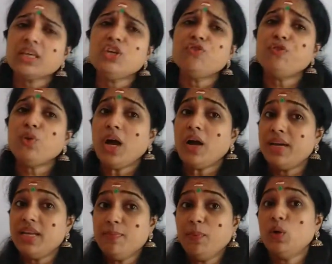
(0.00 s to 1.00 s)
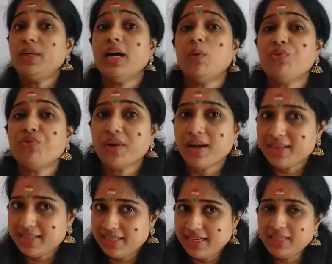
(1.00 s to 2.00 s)
If you have any more doubt
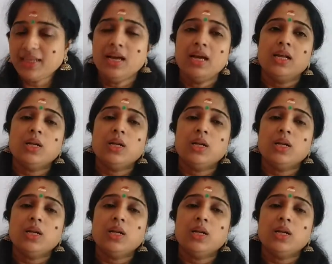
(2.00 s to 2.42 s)
regarding it,